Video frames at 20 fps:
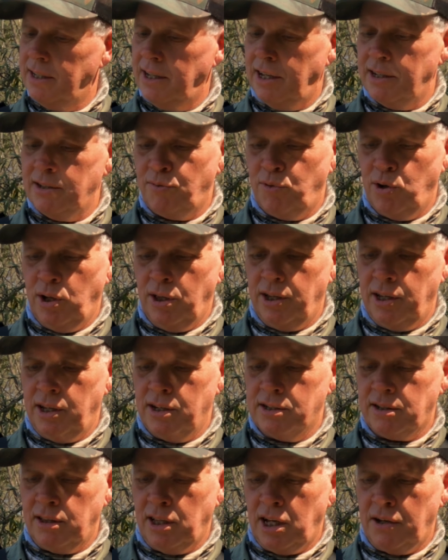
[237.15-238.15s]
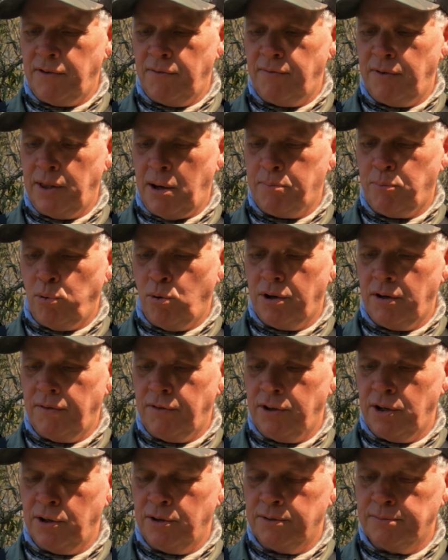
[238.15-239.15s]
It really is clever from that point of
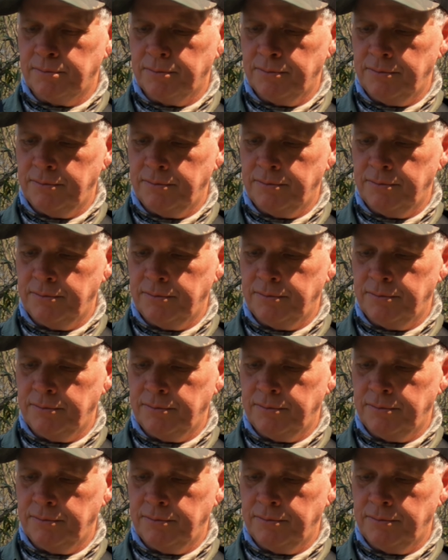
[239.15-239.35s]
view.